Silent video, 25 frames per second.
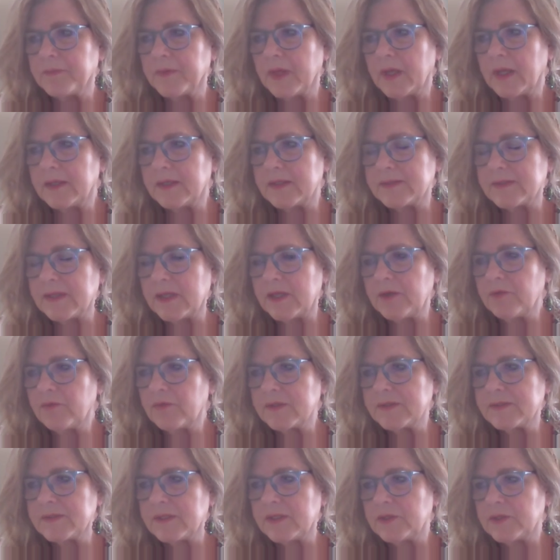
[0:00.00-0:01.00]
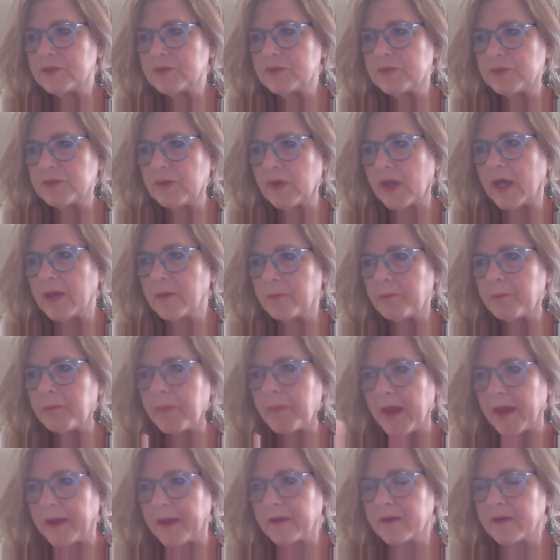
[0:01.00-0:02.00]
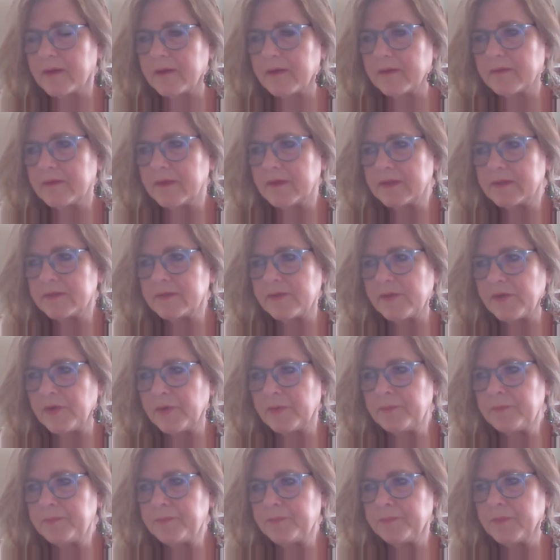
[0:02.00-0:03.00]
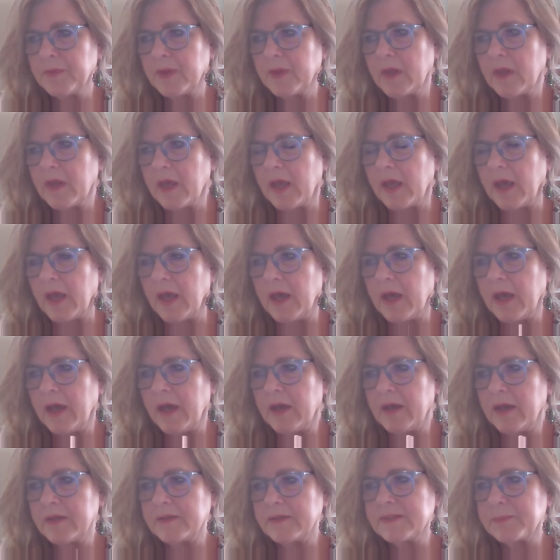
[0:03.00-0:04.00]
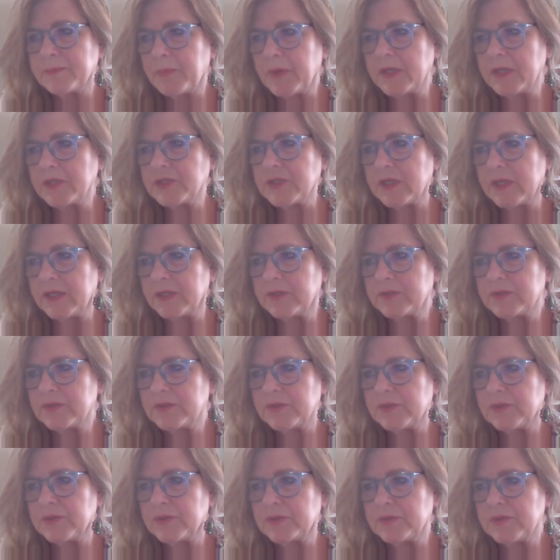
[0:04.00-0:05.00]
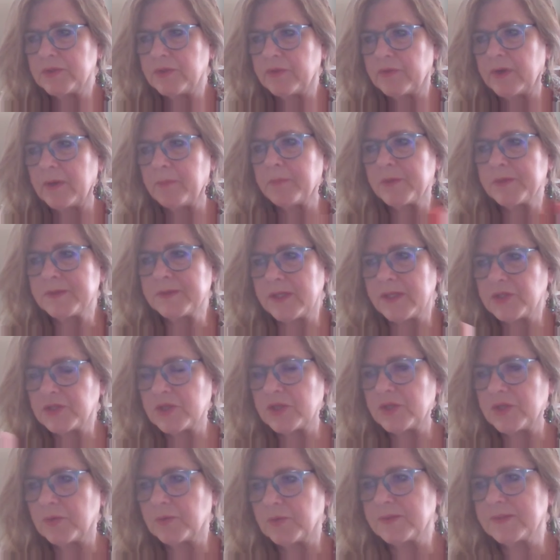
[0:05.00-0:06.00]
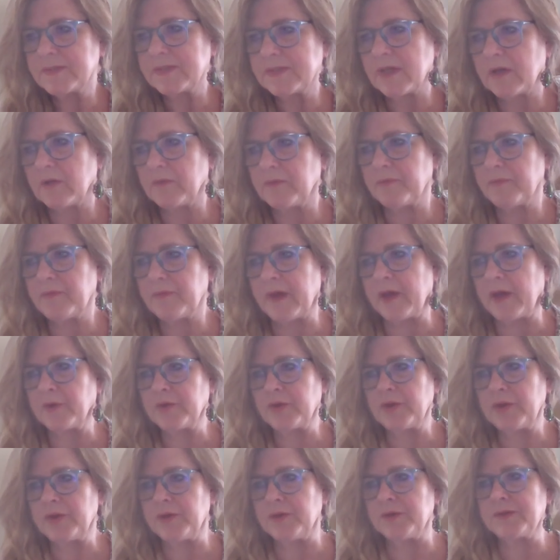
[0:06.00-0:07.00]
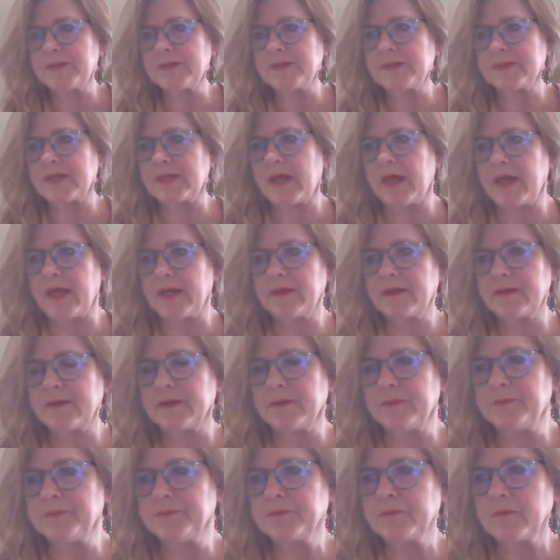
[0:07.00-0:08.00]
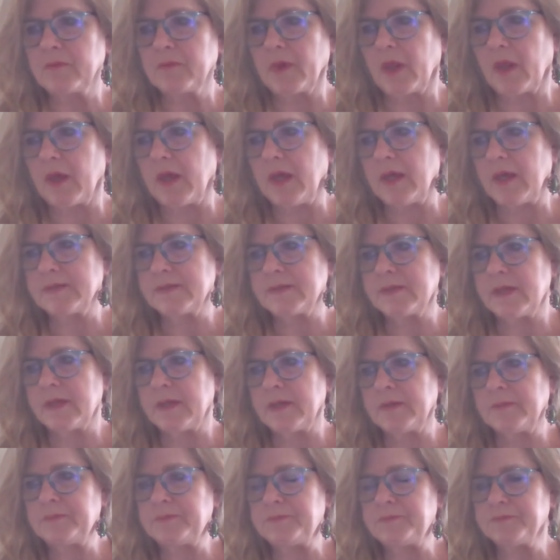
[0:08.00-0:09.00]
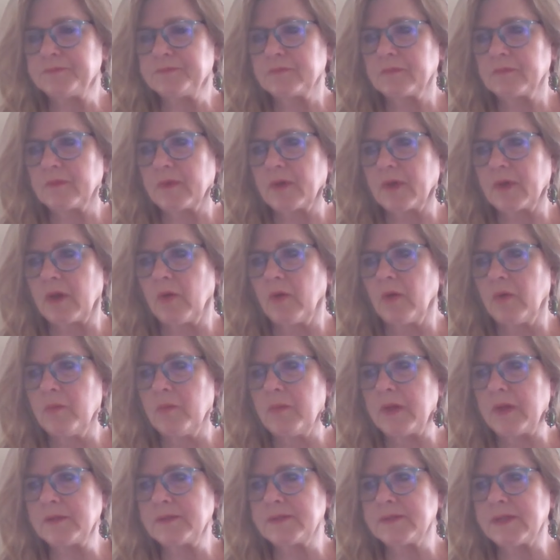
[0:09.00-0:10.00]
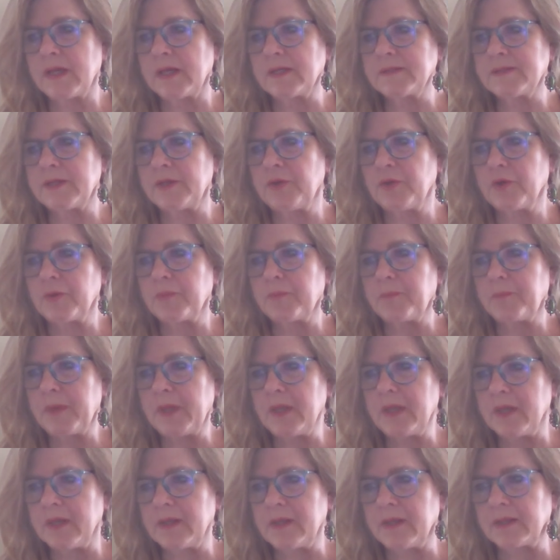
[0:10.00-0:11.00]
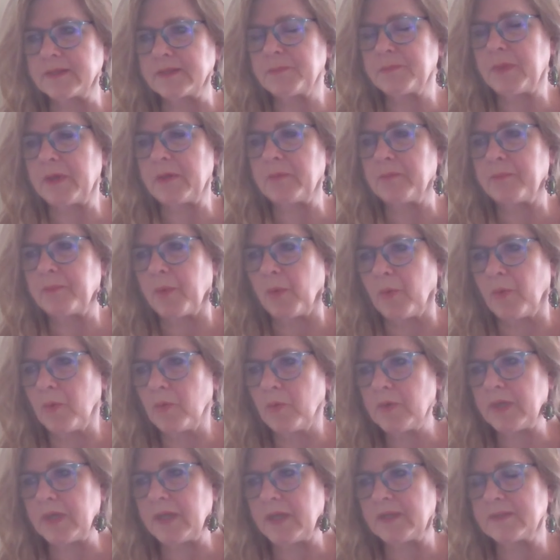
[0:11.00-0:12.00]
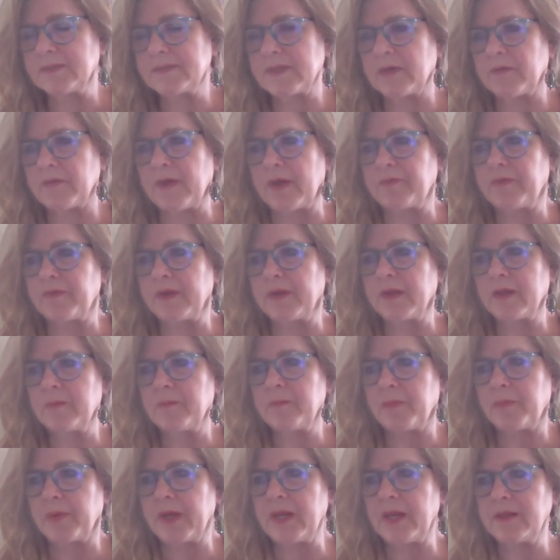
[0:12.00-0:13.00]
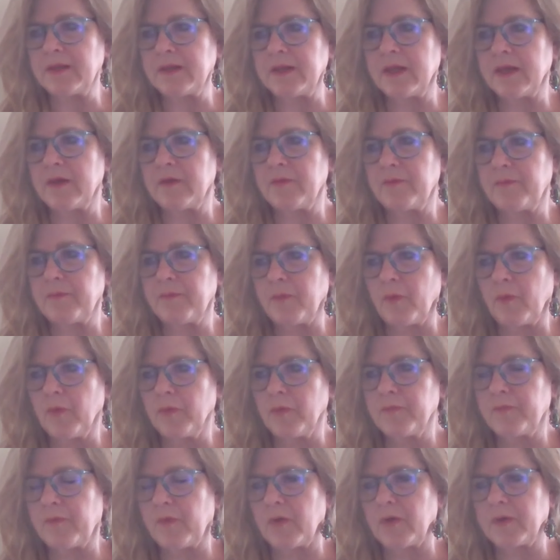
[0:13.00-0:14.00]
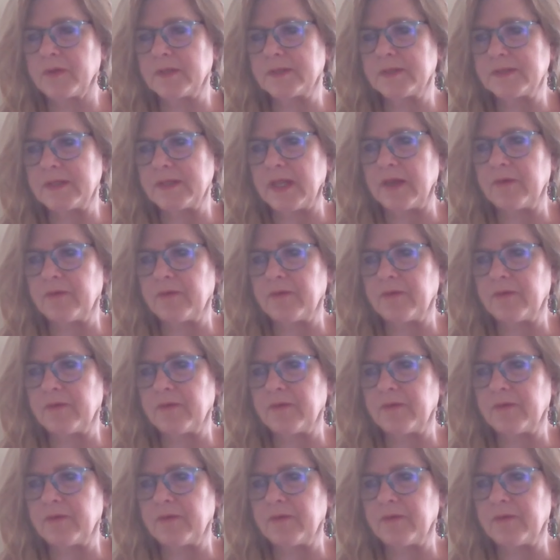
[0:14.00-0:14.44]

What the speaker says: it is interesting to unpack the term, especially to reposition yourself. How do you stand as a almost as a European that's been born in South Africa, bred here, forefathers and